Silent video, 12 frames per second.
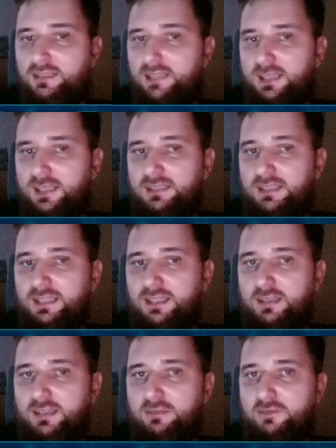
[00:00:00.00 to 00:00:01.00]
that
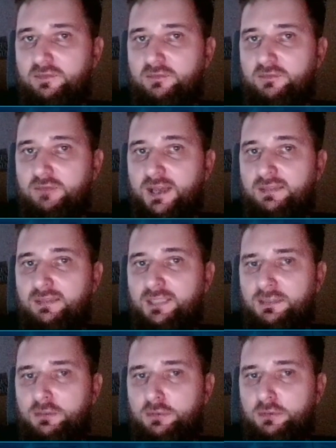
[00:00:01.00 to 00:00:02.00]
if one does
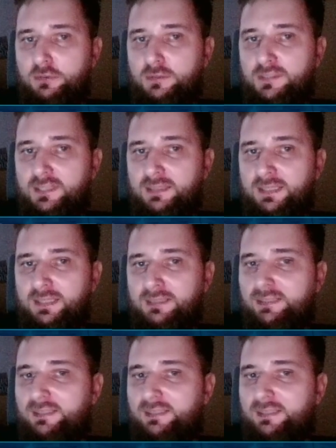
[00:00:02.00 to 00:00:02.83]
not use CNN,